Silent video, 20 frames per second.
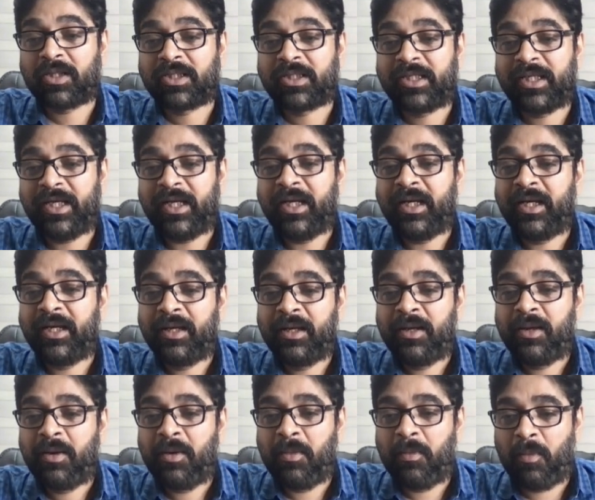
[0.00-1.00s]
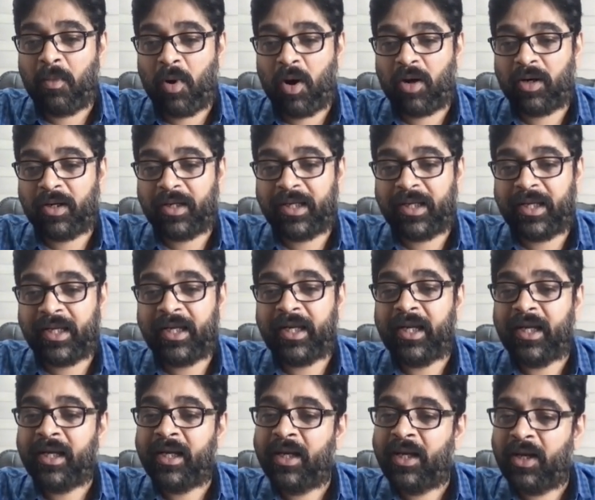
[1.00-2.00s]
C mod A
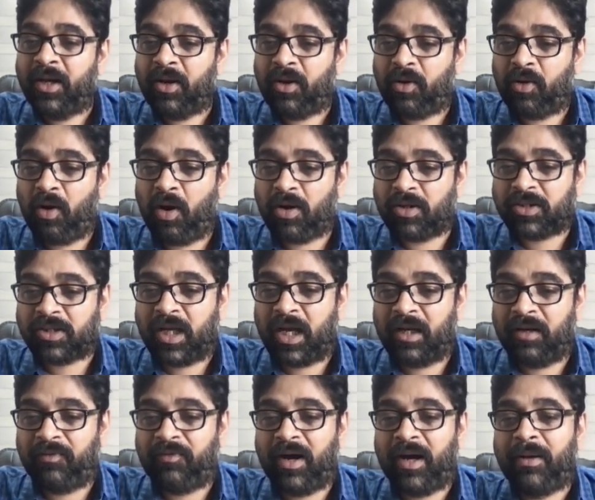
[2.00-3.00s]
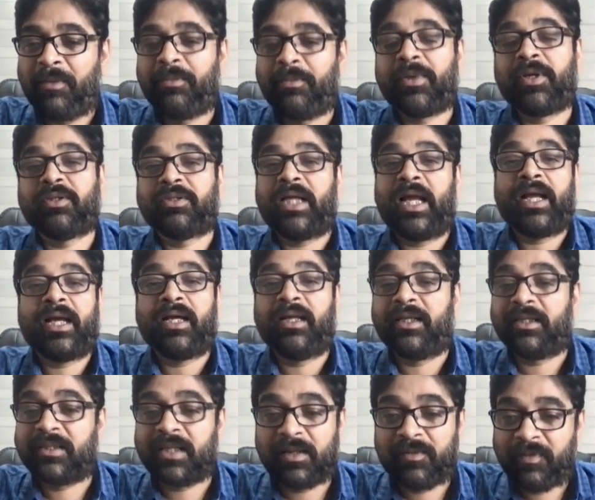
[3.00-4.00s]
cos alpha, because angle
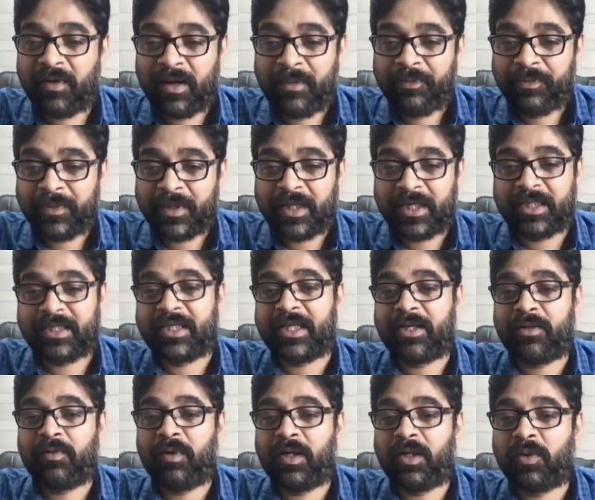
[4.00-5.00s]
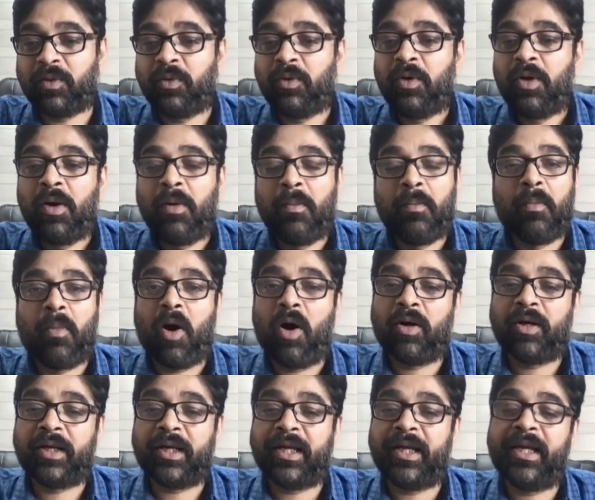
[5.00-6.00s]
is alpha, is equal to
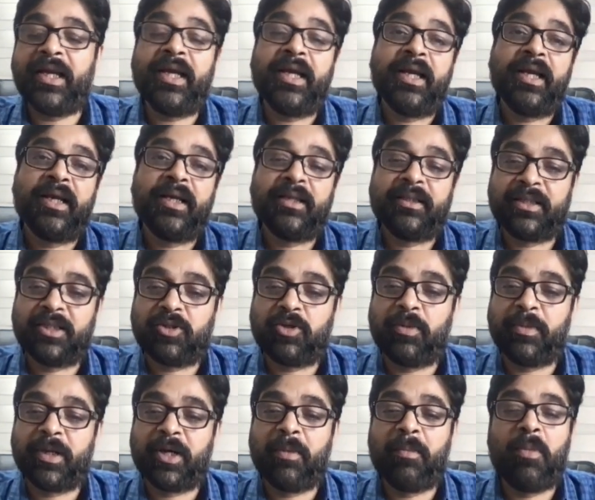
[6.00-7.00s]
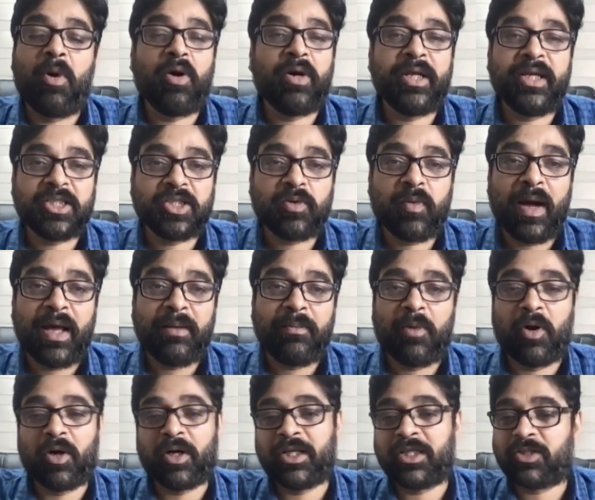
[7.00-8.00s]
mod A. This will become mod A square.
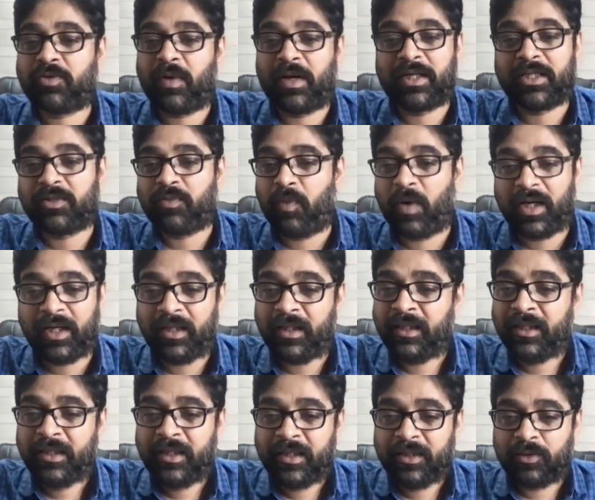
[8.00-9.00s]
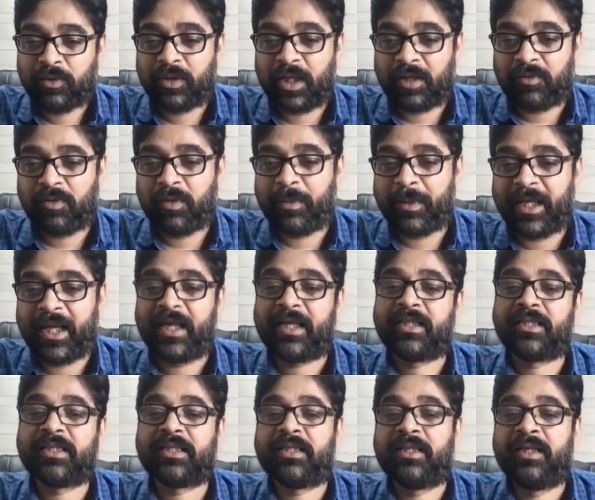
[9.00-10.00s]
Mod A square is 1. So that will be
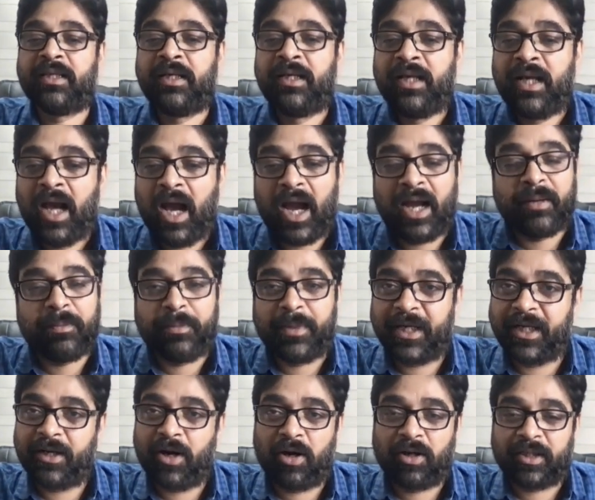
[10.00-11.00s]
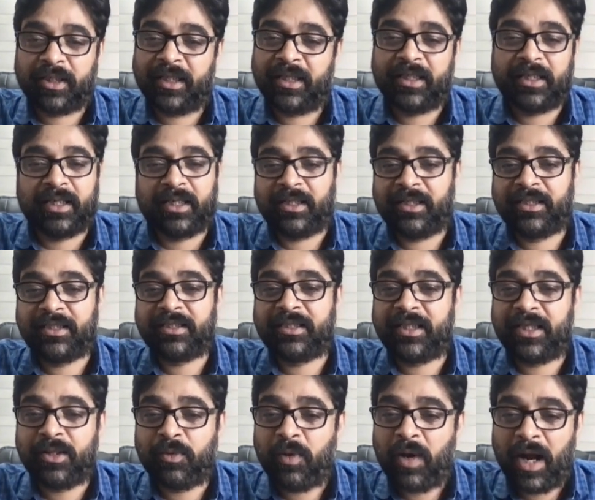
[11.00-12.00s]
x. And B dot A already
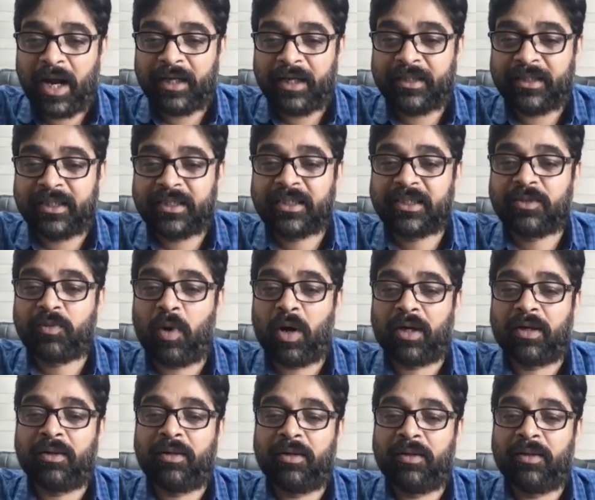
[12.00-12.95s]
0. And this is what?